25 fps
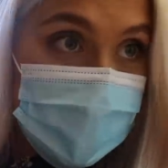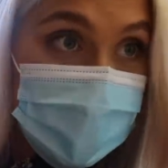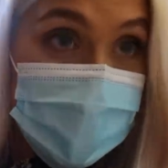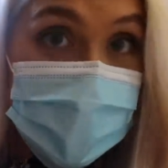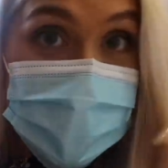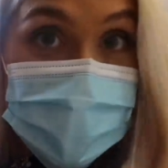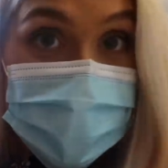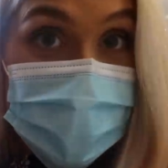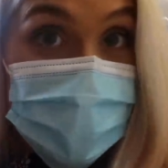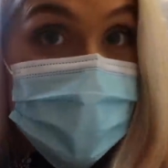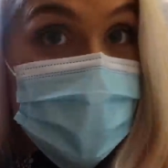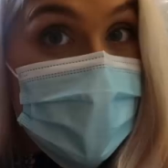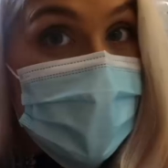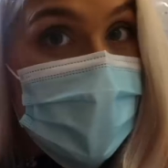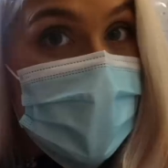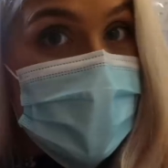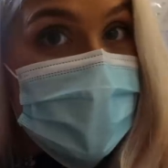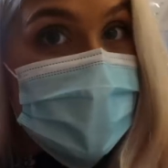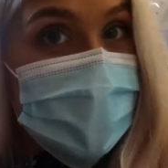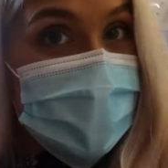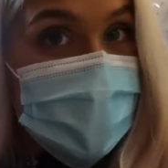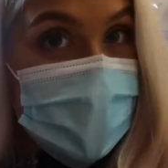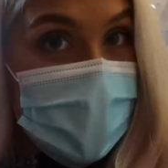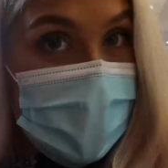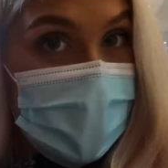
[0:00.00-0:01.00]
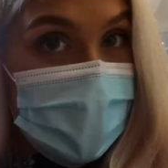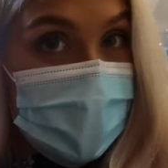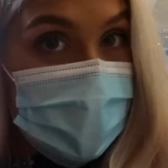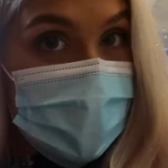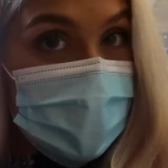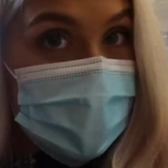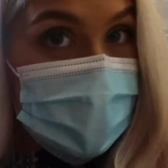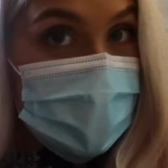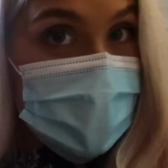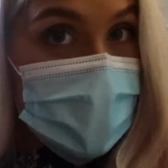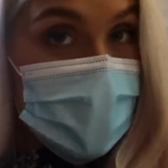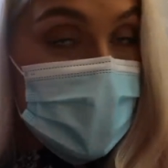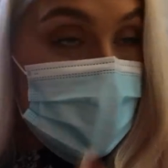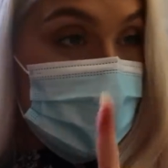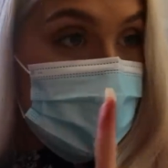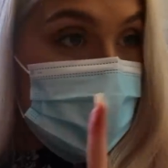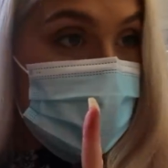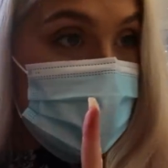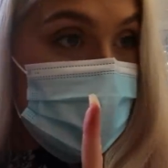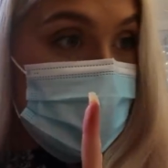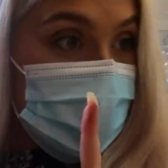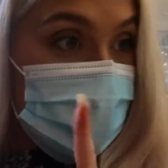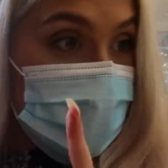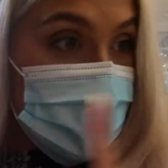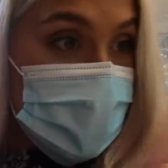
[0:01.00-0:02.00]
This is new in today.
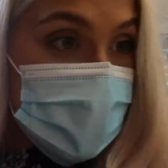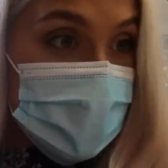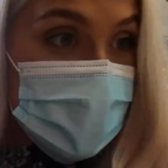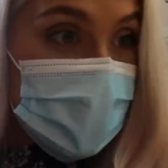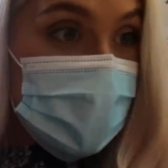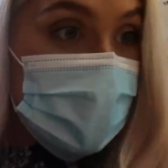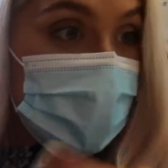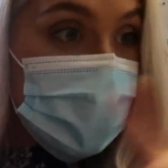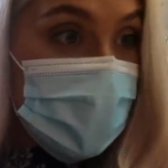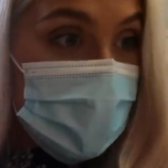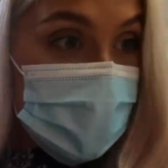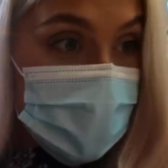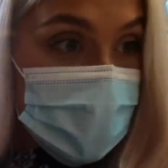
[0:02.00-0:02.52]
So the stuff that